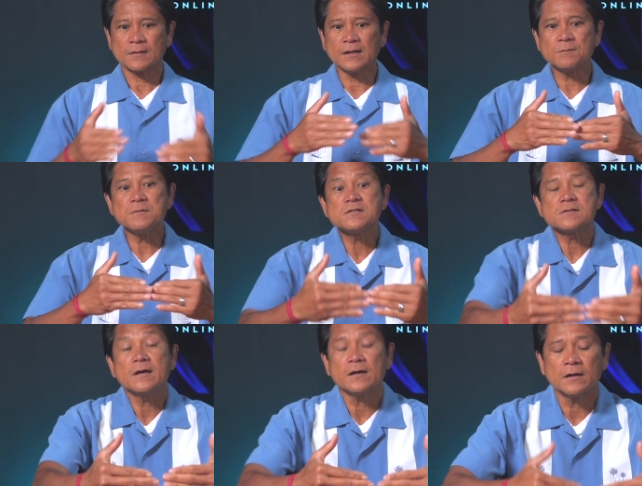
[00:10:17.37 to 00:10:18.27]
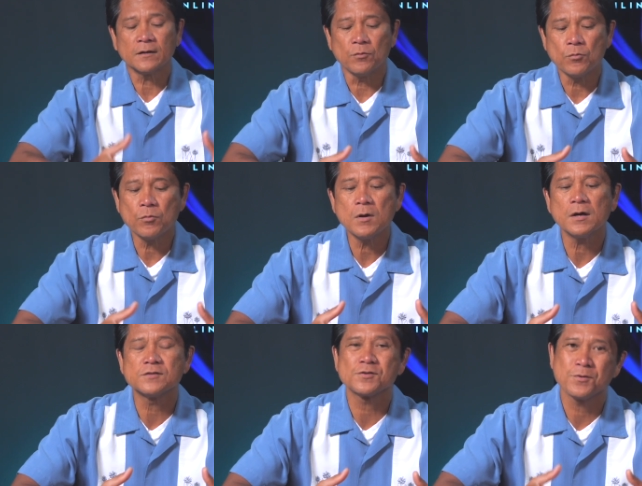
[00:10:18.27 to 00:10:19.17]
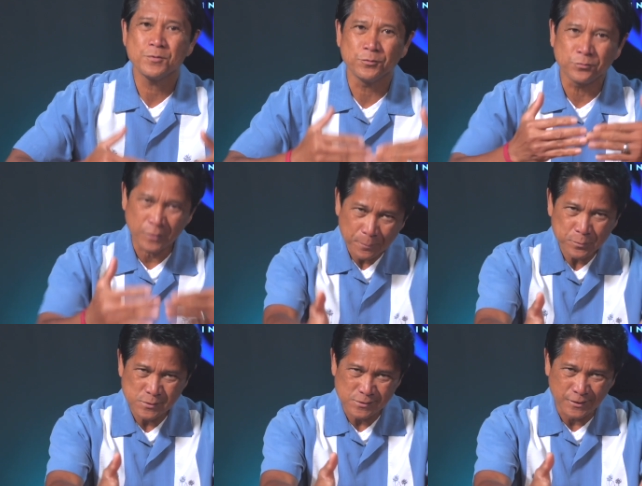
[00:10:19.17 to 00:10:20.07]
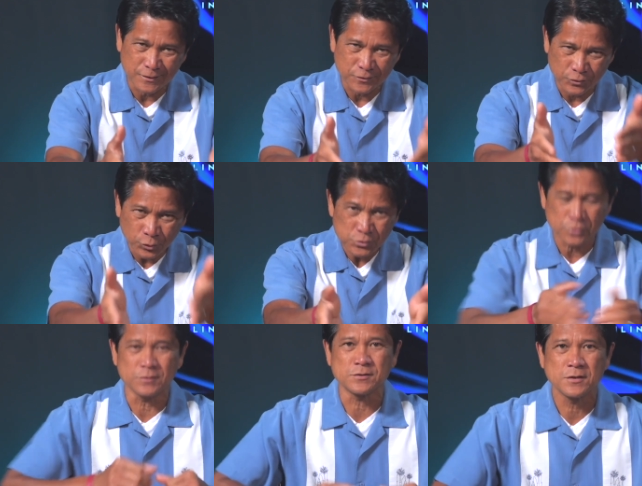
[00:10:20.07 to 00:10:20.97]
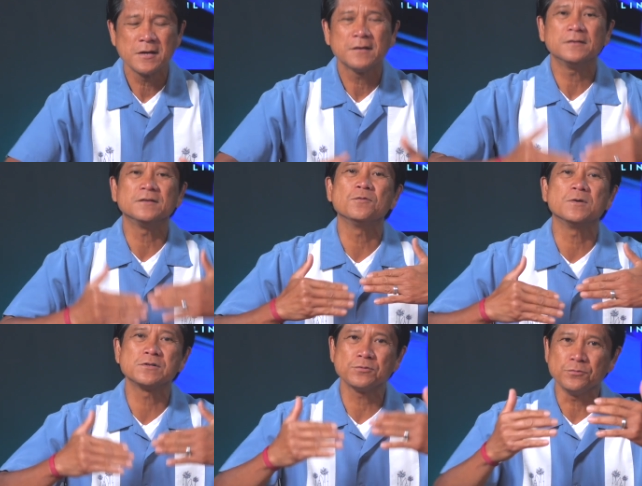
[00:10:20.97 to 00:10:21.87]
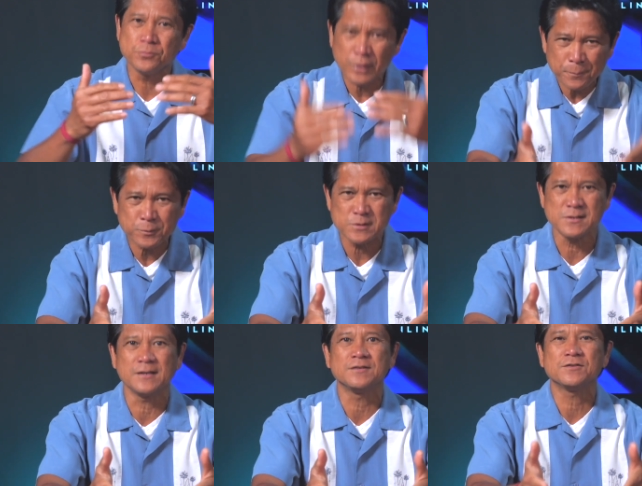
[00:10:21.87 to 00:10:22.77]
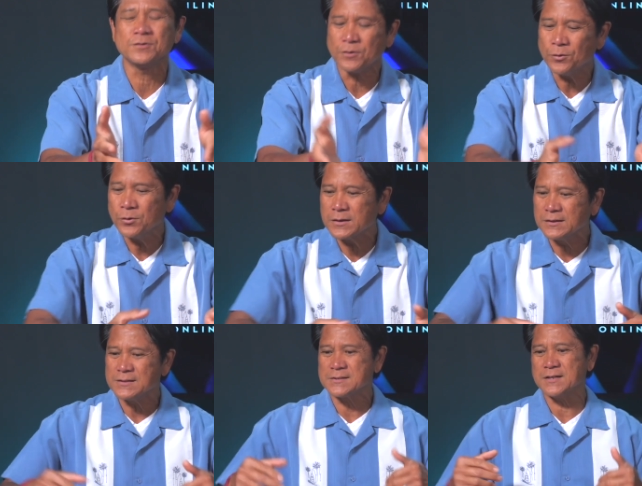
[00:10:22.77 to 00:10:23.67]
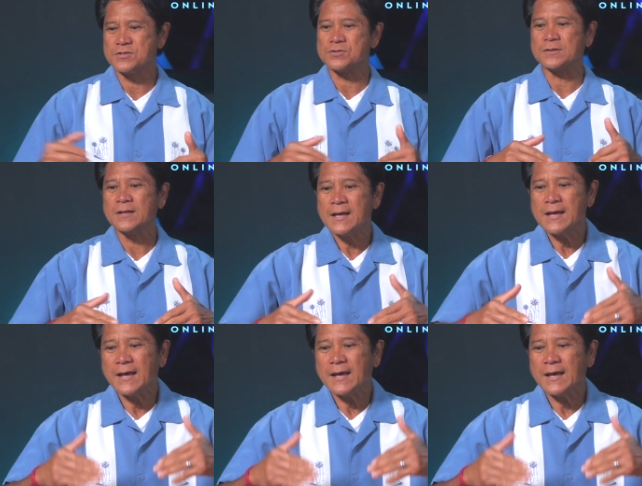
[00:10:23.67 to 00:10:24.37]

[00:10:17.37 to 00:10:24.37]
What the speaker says: That means they are the ones who represent your church. They're the ones who represent your organization.